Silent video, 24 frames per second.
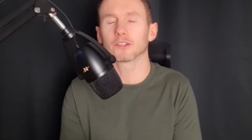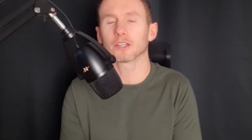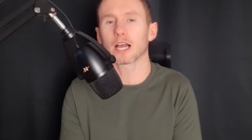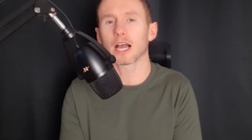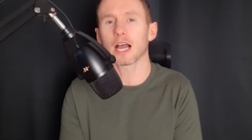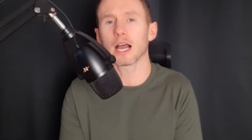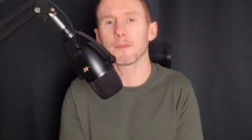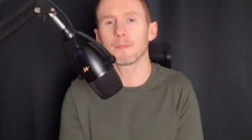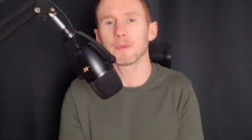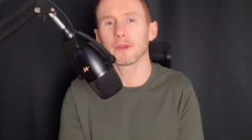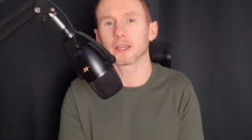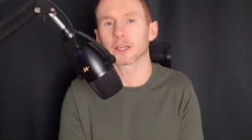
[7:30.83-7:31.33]

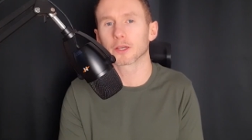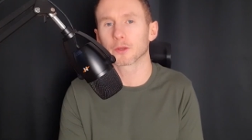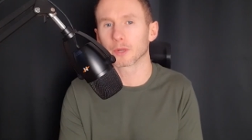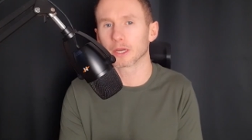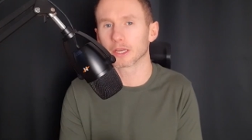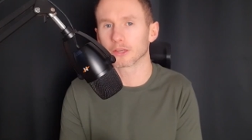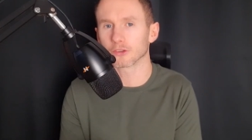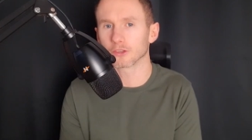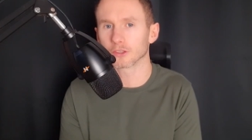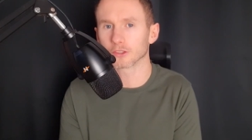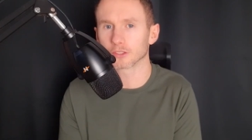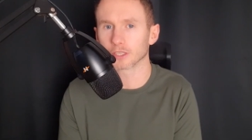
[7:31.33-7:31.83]
habit
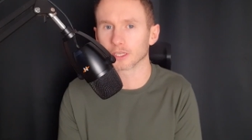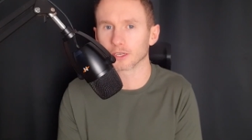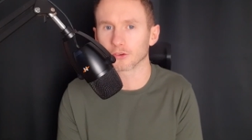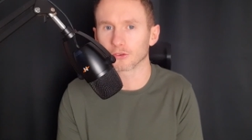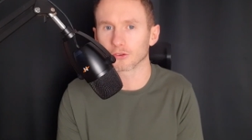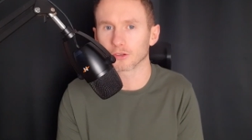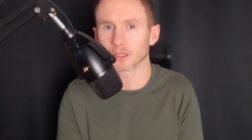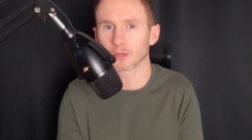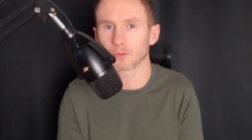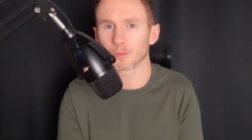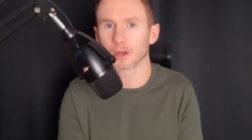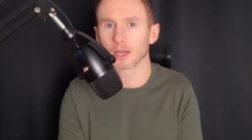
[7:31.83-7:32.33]
equation
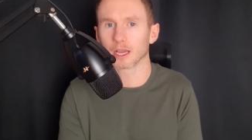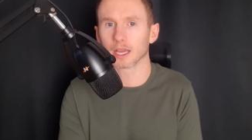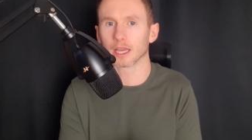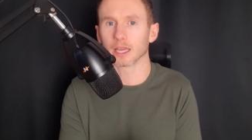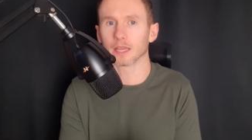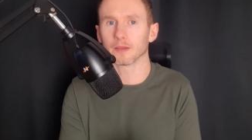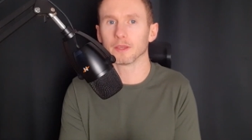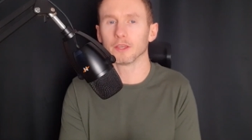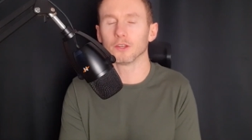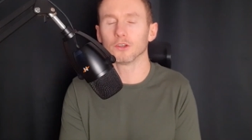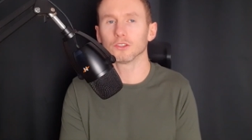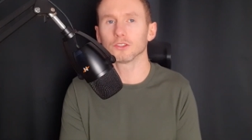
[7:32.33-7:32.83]
essentially, where
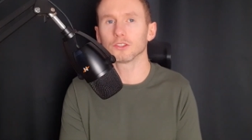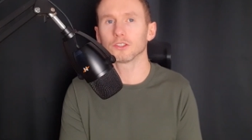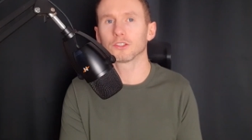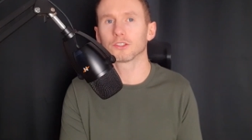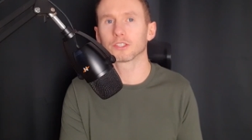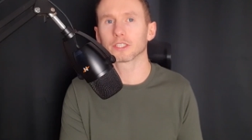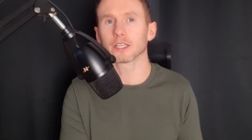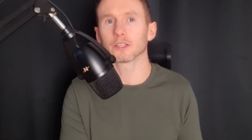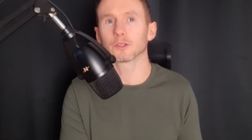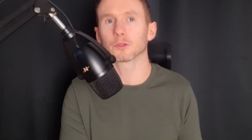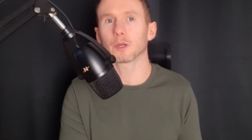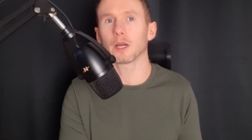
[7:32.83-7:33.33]
in order to
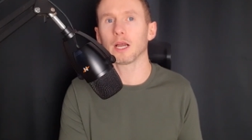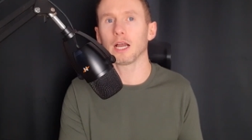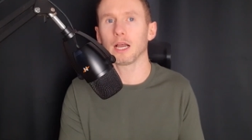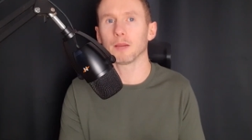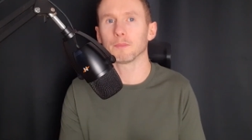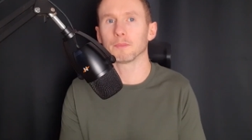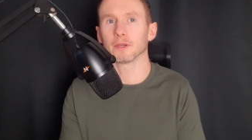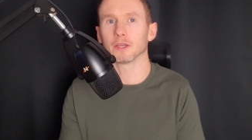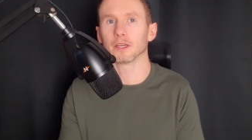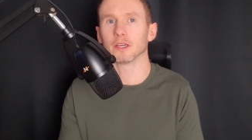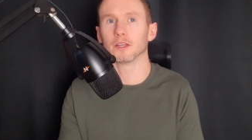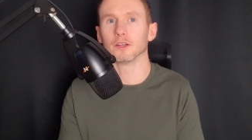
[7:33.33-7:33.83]
get into a
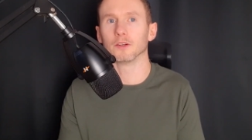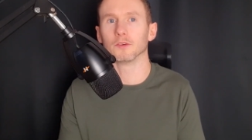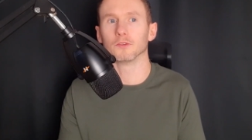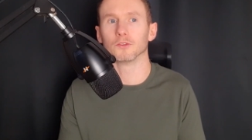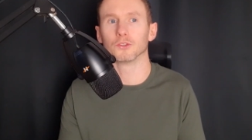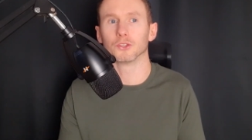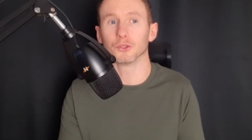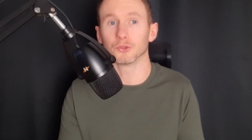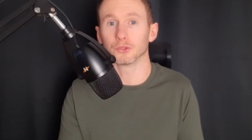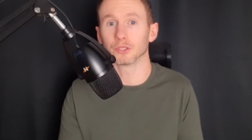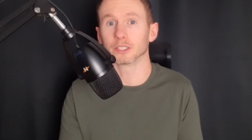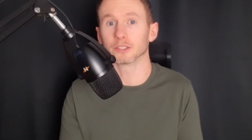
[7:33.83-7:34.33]
habit and
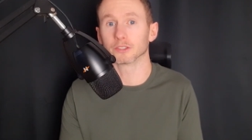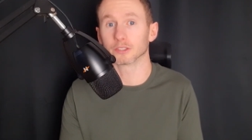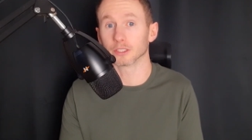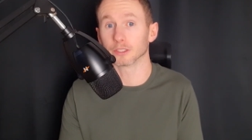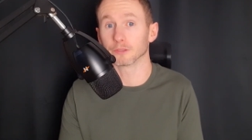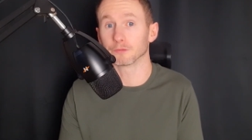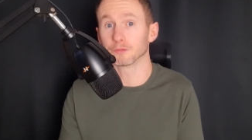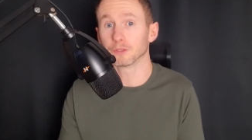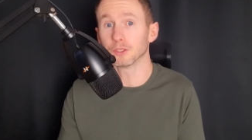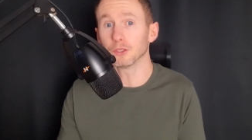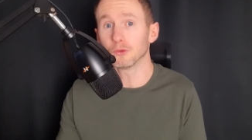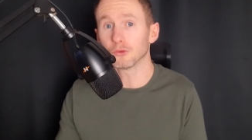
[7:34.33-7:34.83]
do things in the
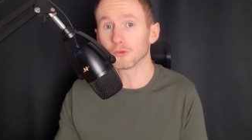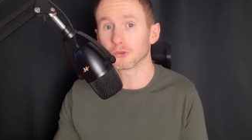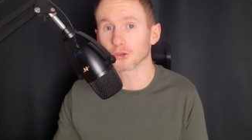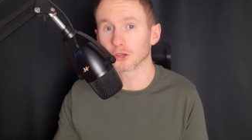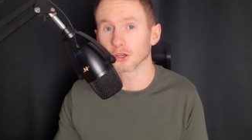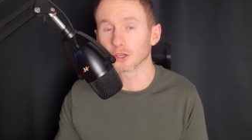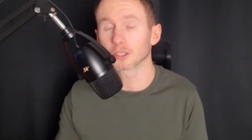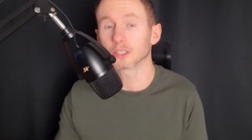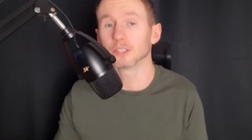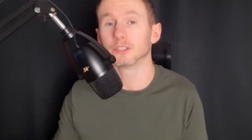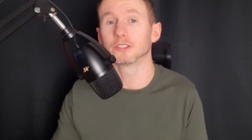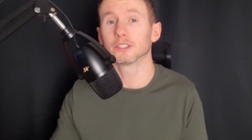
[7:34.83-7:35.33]
future
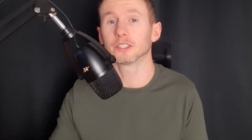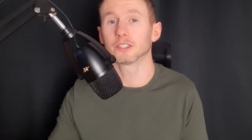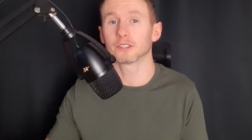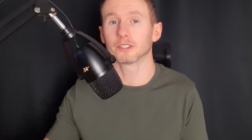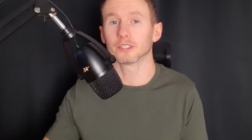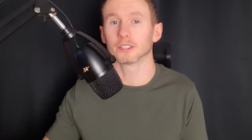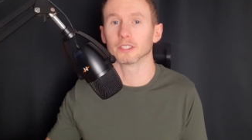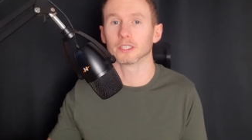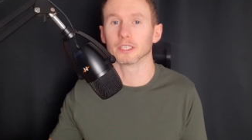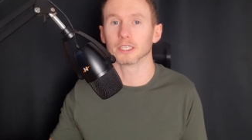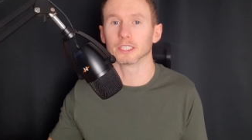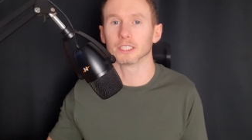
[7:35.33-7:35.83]

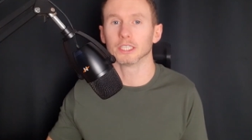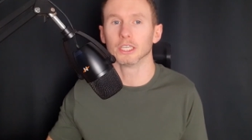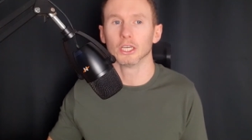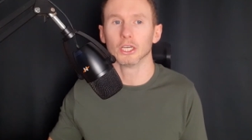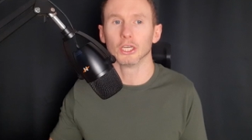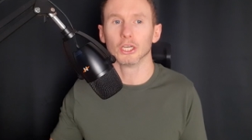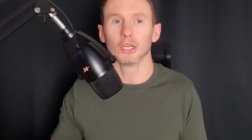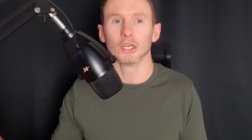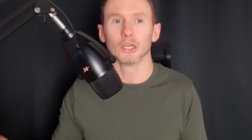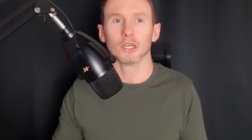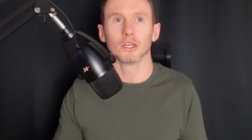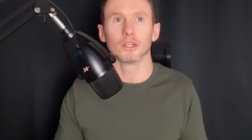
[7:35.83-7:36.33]
consistently,
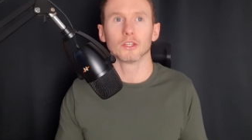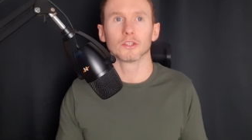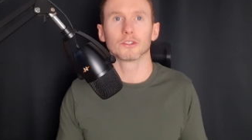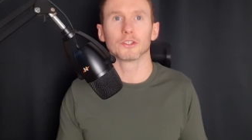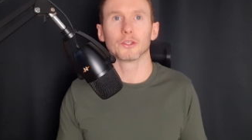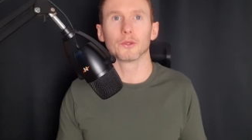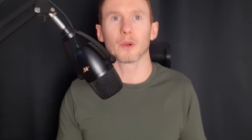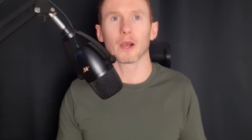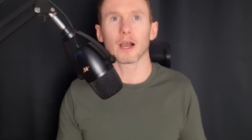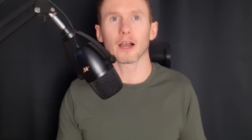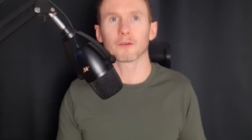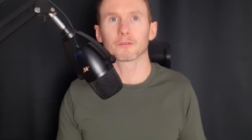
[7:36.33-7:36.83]
you
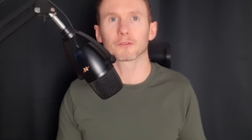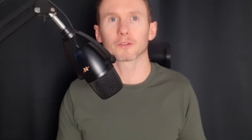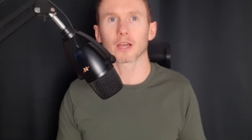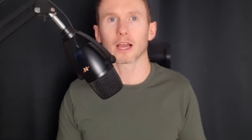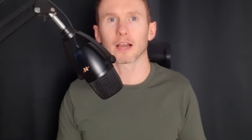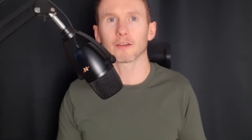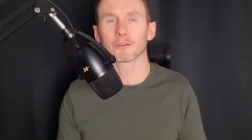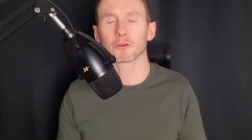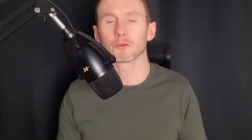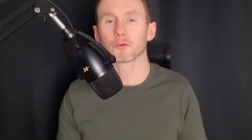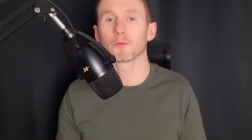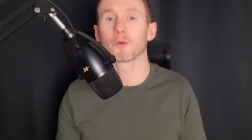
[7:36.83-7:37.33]
have to have
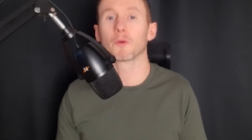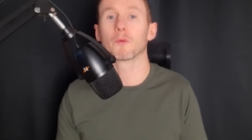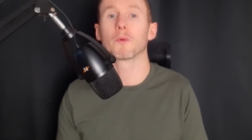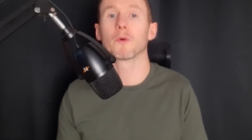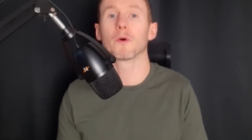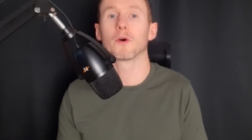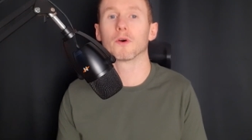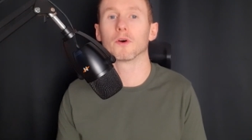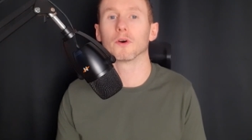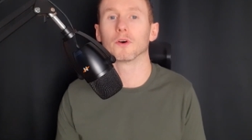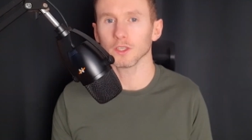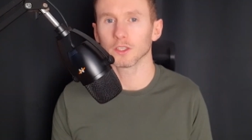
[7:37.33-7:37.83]
a
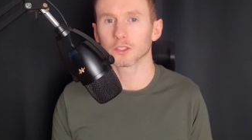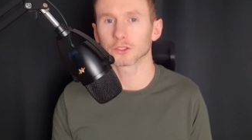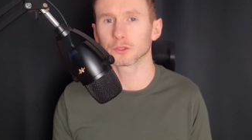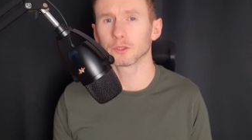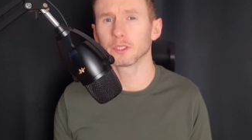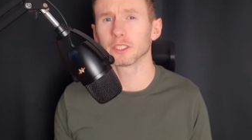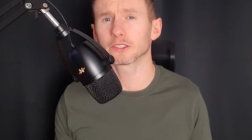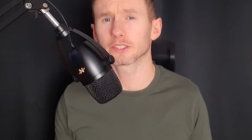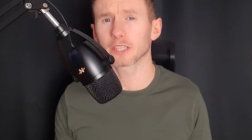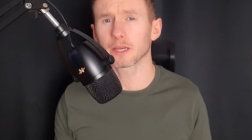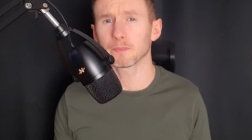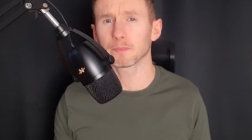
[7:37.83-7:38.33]
reward. So an
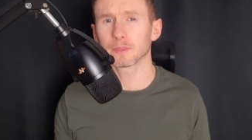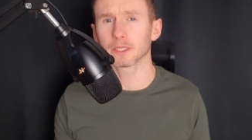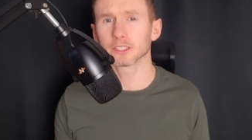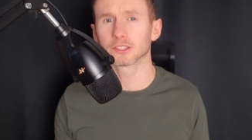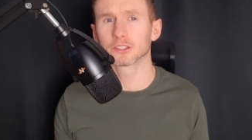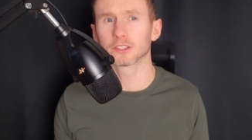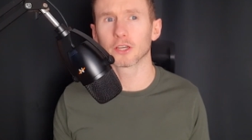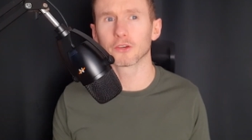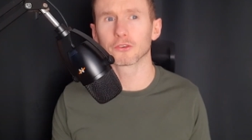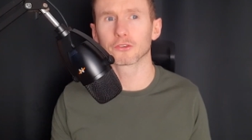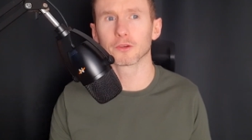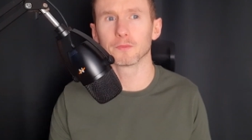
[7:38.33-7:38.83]
example is
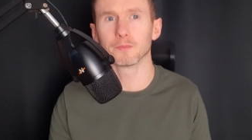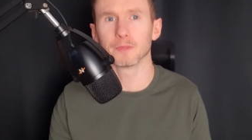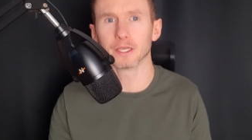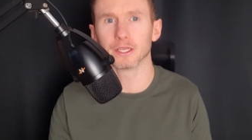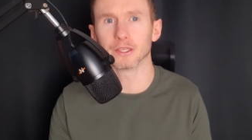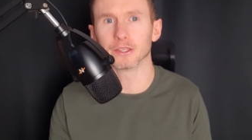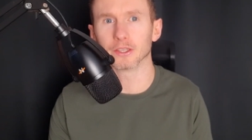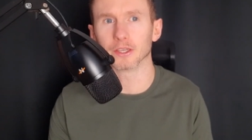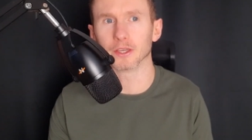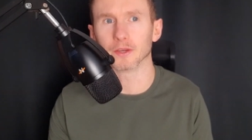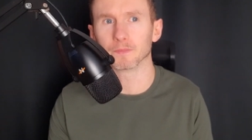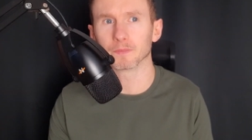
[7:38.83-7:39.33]
social
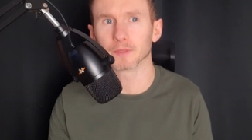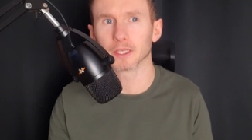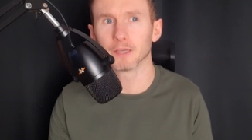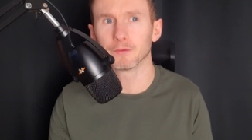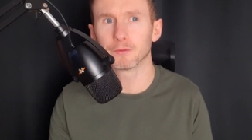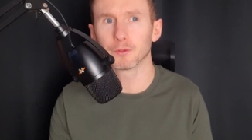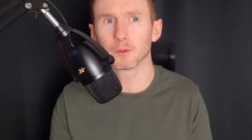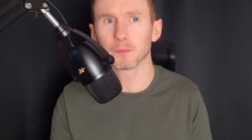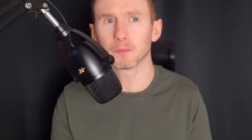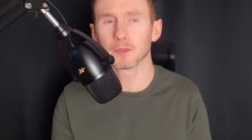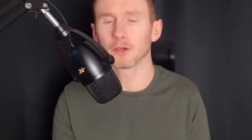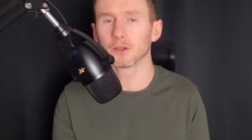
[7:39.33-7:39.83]
media. If
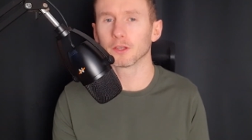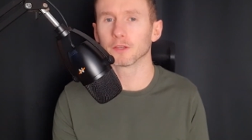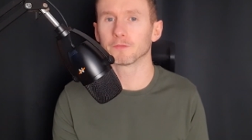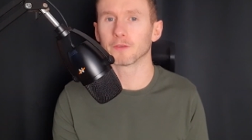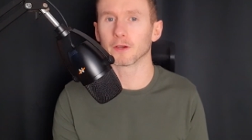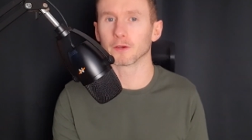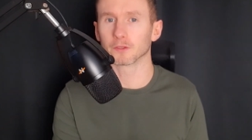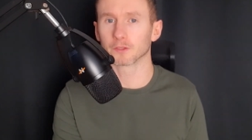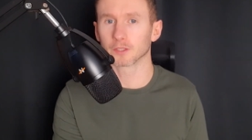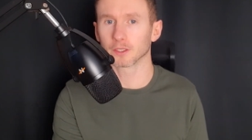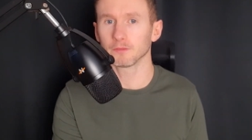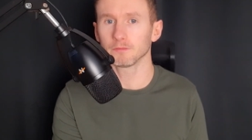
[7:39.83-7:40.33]
you upload a
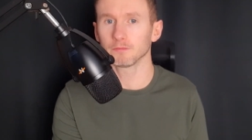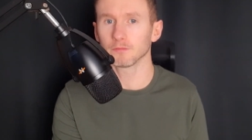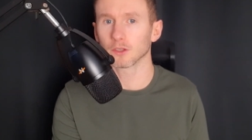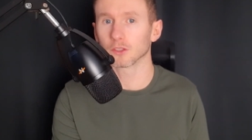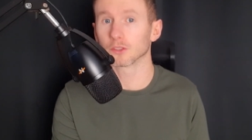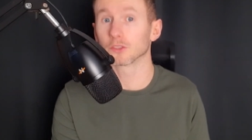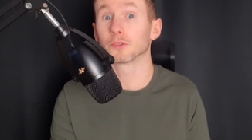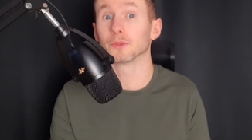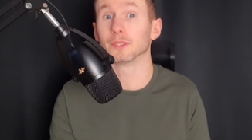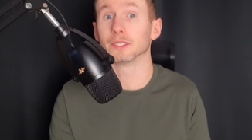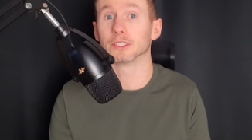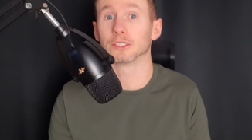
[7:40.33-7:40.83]
photo
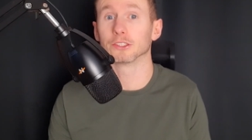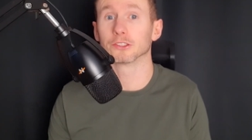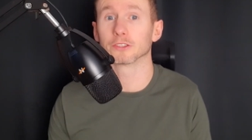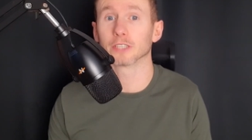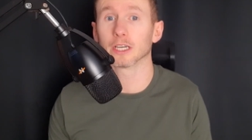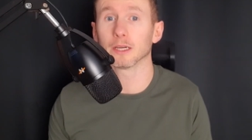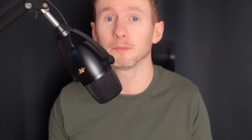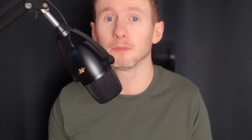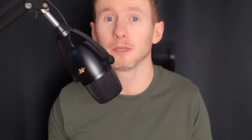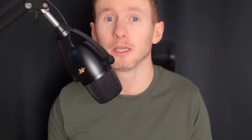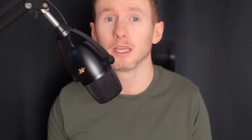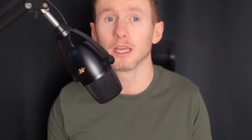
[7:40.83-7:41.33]
onto
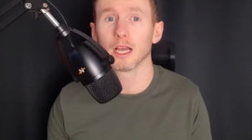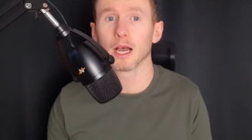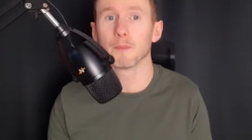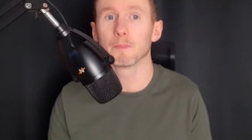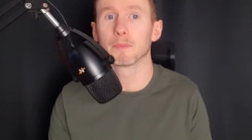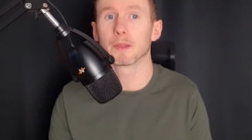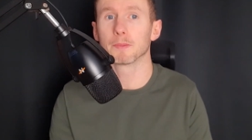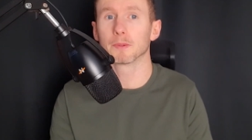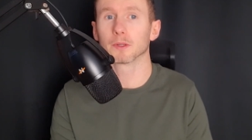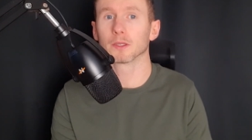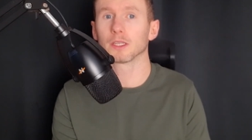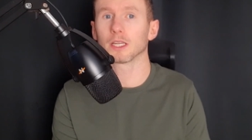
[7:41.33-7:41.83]
Instagram and
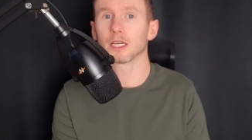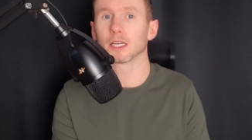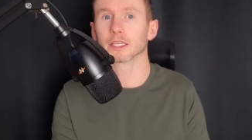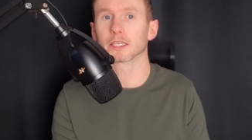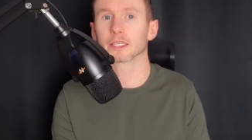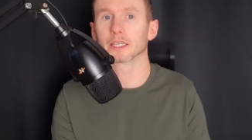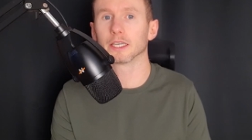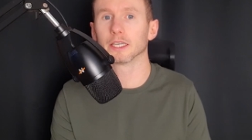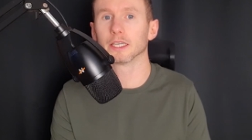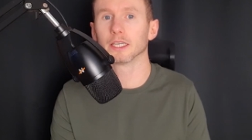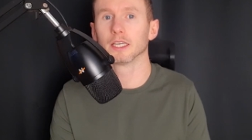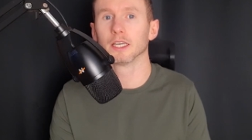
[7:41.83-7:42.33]
people like
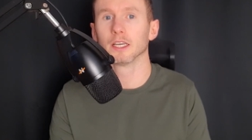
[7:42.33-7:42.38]
it,